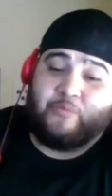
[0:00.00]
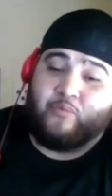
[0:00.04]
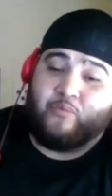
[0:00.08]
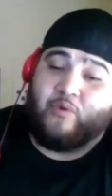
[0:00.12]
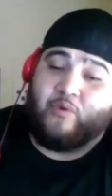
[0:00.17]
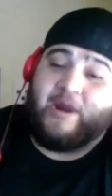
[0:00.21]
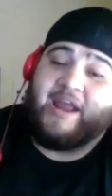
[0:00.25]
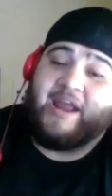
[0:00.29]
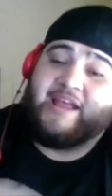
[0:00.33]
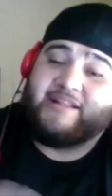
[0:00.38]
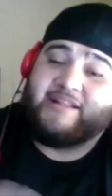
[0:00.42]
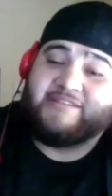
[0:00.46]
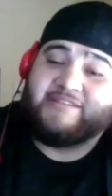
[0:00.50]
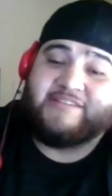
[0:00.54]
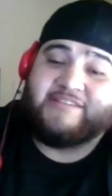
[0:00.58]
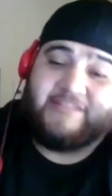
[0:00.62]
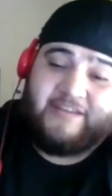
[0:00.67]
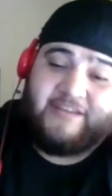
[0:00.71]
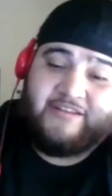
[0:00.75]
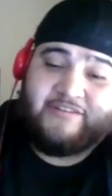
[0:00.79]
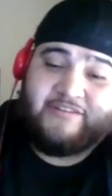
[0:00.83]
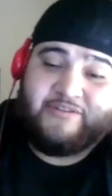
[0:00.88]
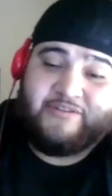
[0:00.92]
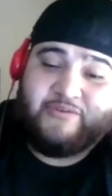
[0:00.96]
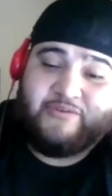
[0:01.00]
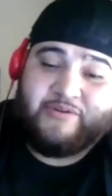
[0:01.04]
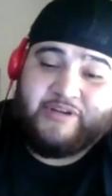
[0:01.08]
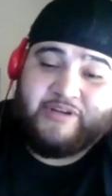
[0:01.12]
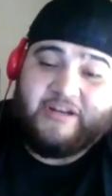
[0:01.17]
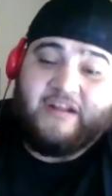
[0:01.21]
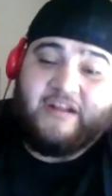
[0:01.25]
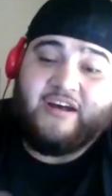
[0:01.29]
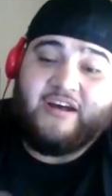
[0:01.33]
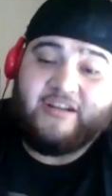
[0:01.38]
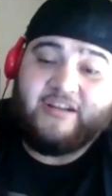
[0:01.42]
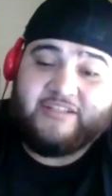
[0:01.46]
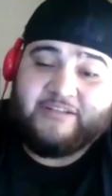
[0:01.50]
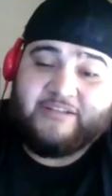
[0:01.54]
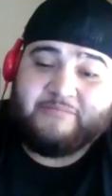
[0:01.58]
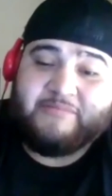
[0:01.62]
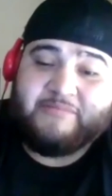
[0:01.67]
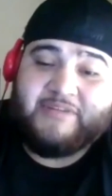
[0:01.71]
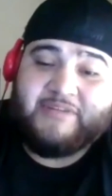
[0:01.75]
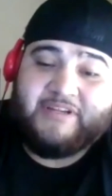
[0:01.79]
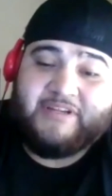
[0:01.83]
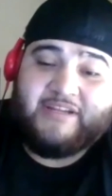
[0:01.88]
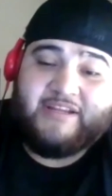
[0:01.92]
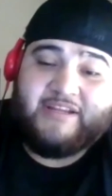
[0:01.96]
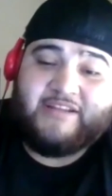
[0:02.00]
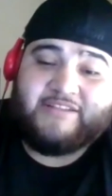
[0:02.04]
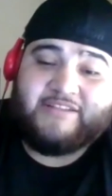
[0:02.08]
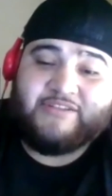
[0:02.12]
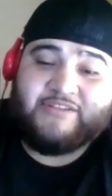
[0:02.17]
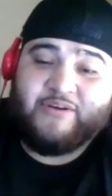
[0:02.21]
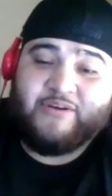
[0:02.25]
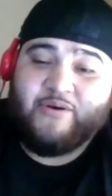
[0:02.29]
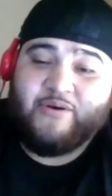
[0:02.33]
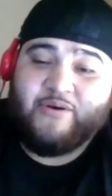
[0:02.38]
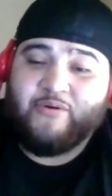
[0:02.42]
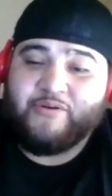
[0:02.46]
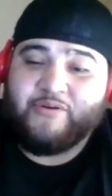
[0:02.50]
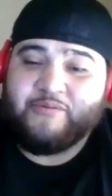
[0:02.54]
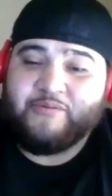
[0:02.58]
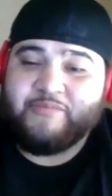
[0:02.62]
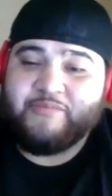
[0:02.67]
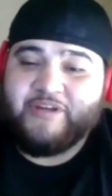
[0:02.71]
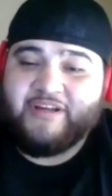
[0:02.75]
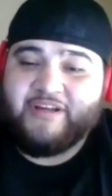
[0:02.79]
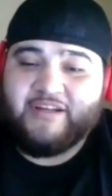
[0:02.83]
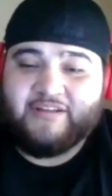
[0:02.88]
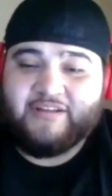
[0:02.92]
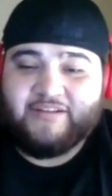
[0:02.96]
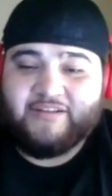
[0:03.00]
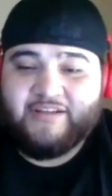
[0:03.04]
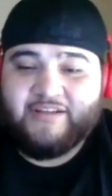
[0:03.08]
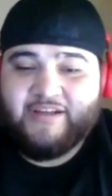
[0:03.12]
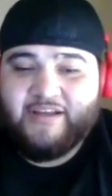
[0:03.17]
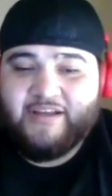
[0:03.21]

ran to the other dude and hugged him to hold him, dog.